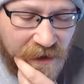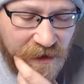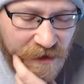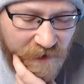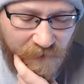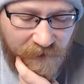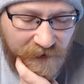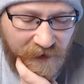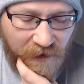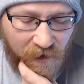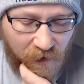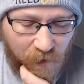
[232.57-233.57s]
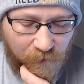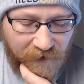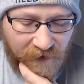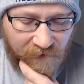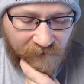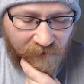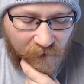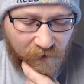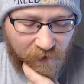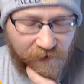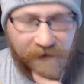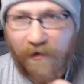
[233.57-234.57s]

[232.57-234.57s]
just being open and vocal.